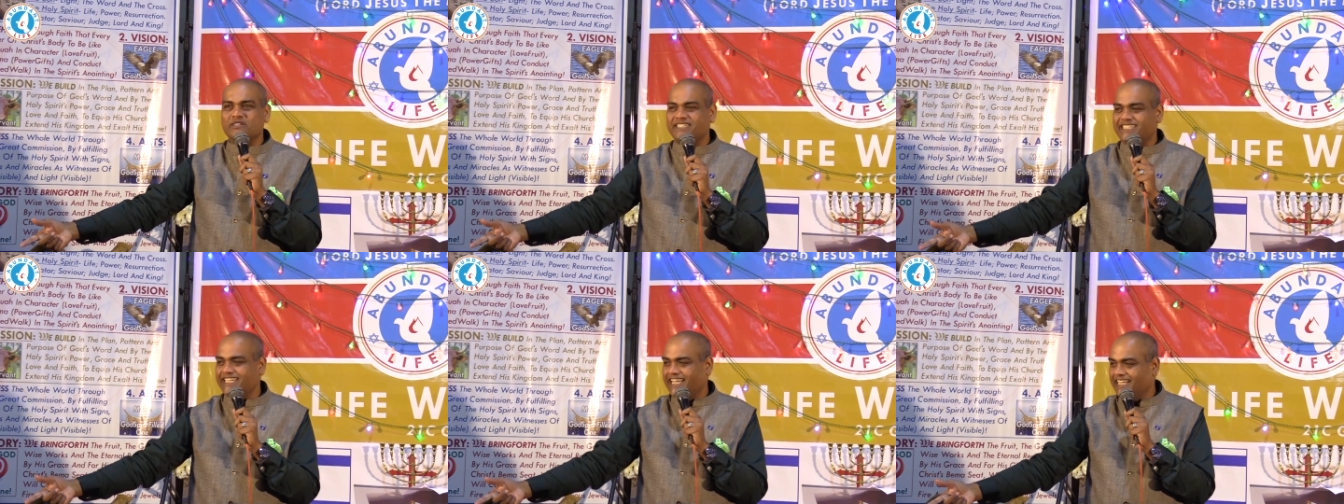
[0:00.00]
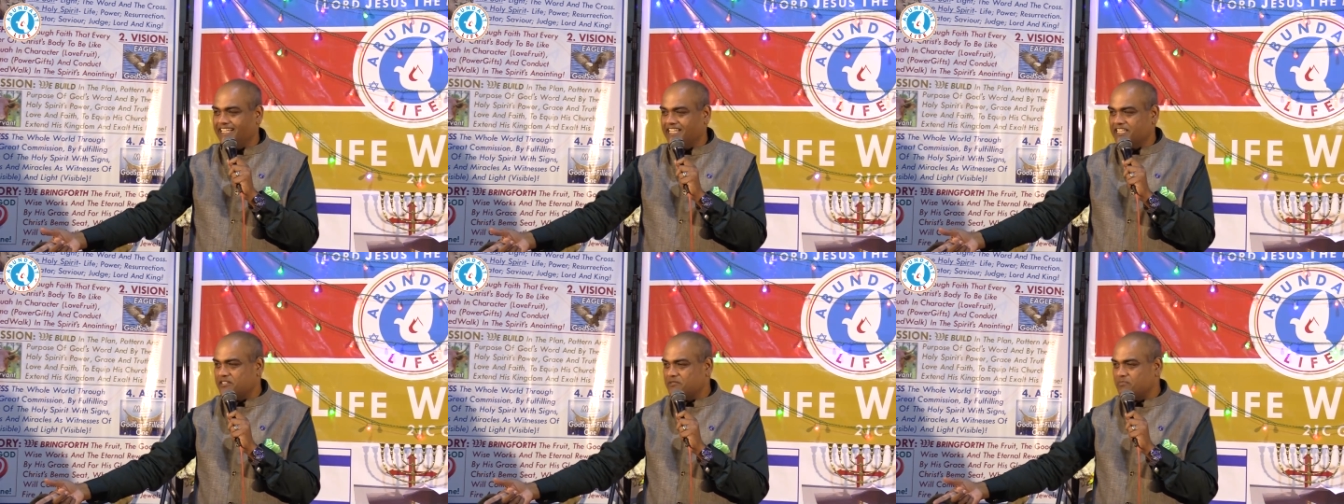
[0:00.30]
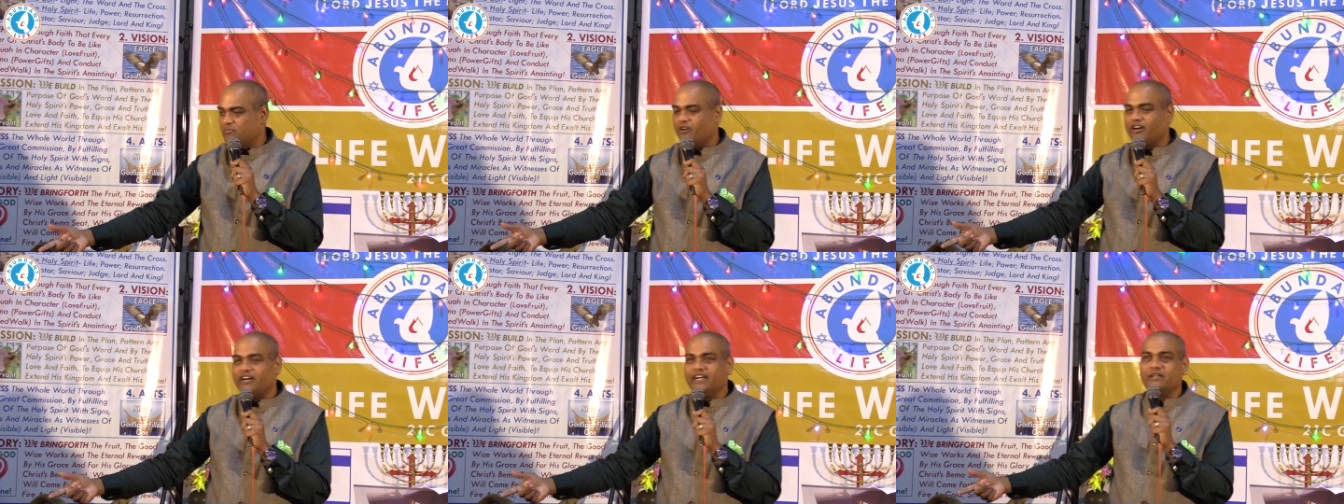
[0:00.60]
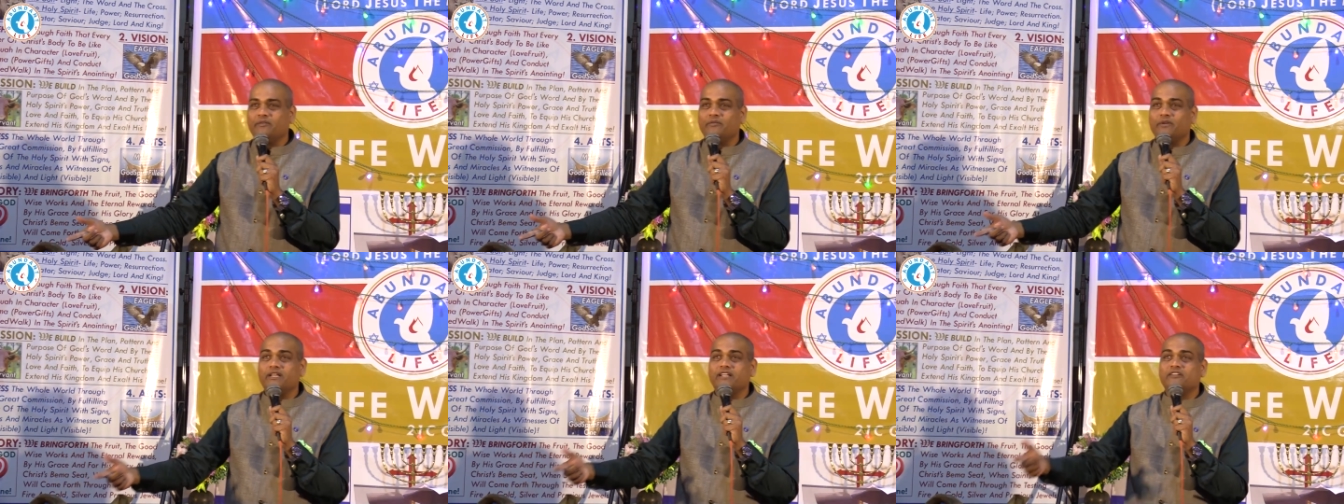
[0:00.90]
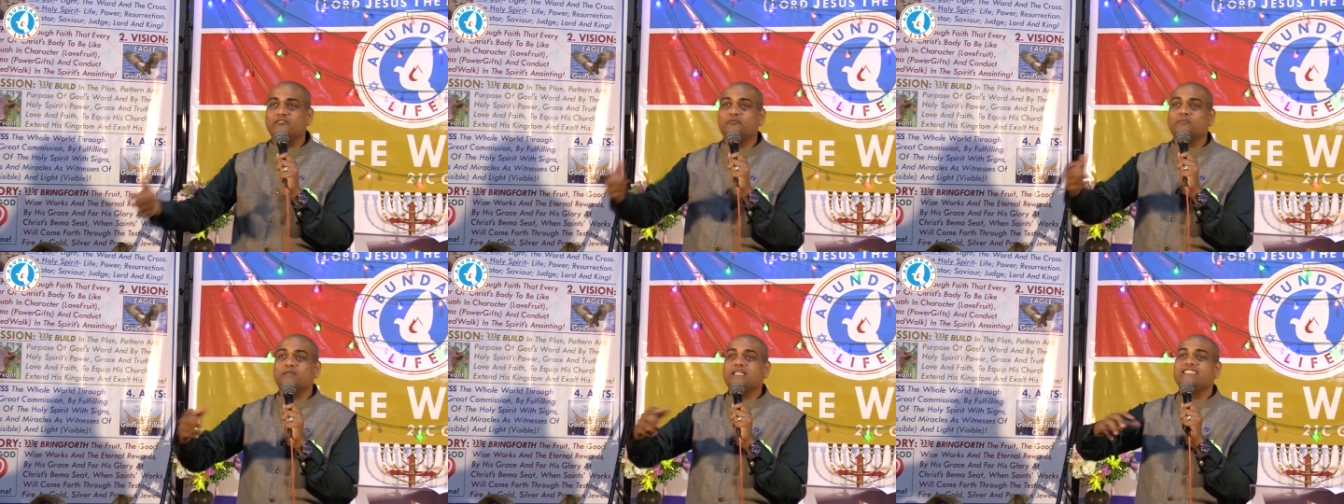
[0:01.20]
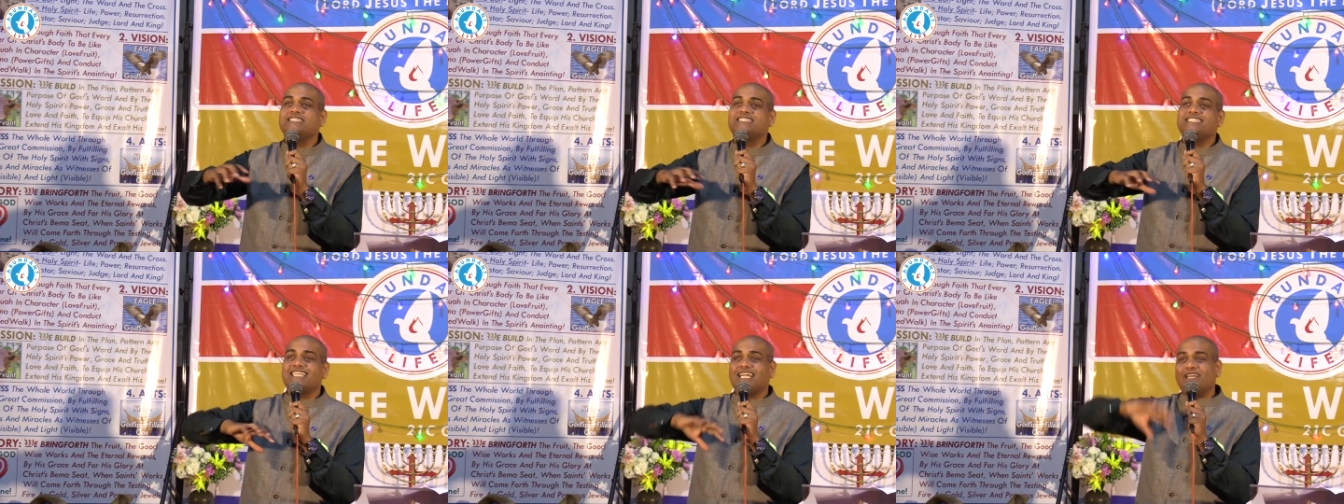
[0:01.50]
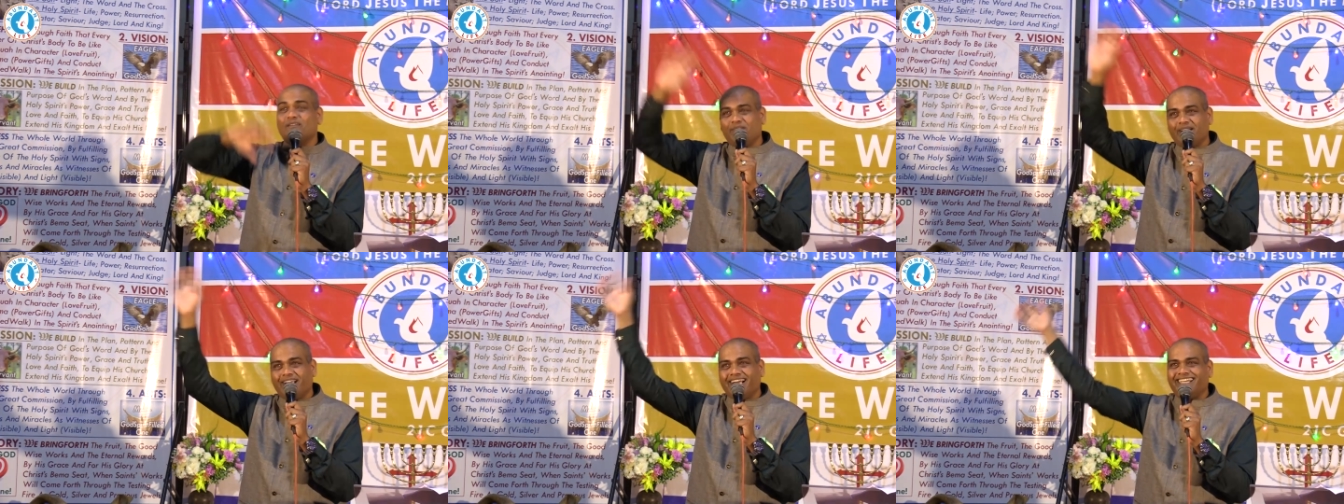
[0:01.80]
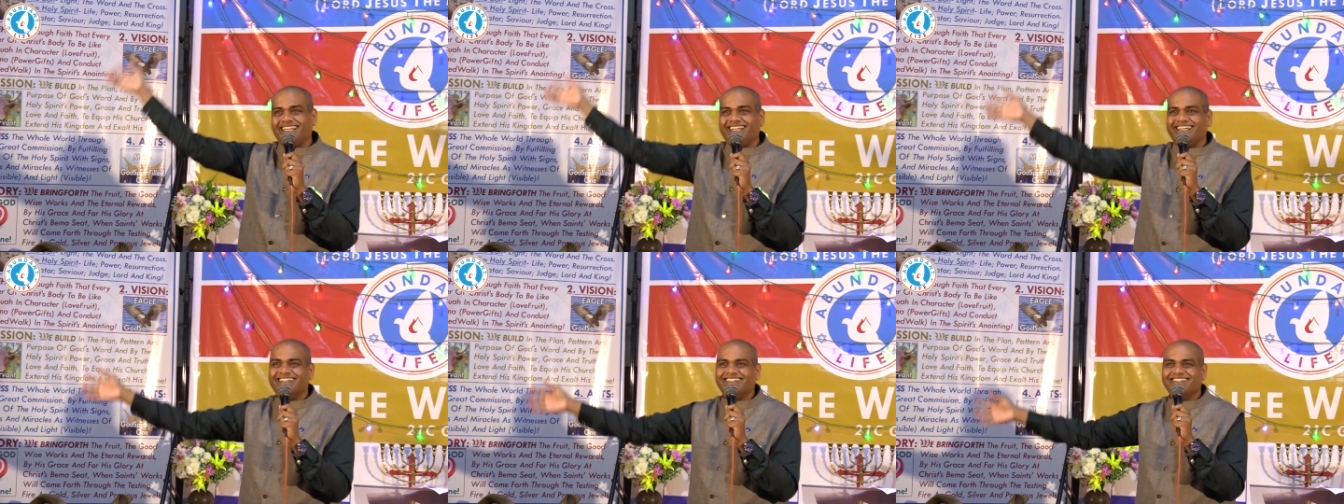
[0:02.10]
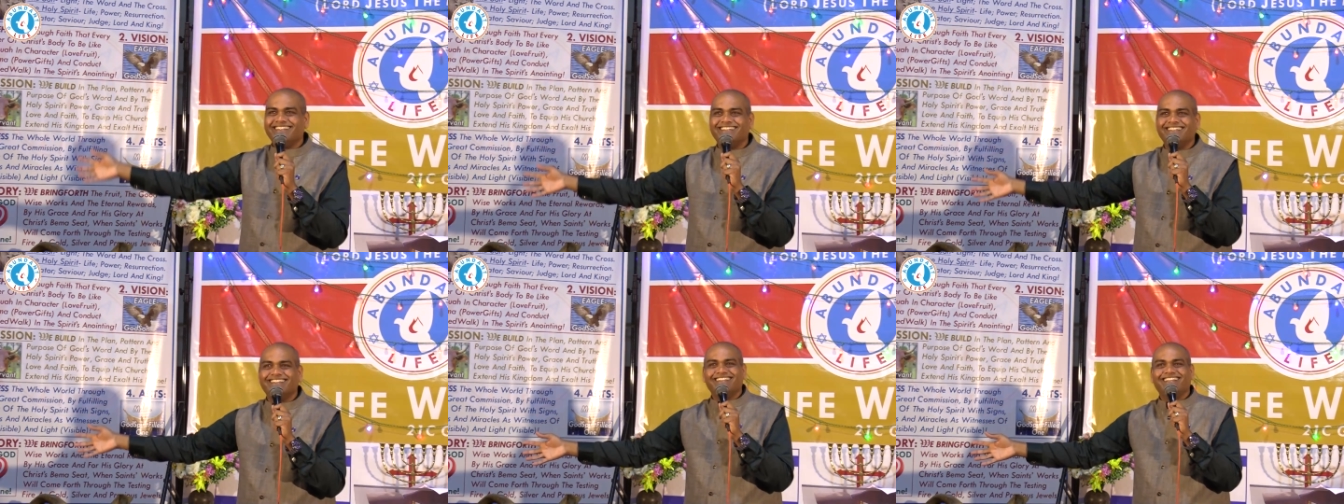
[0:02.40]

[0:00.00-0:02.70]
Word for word: was saying this morning, we are to be celebrating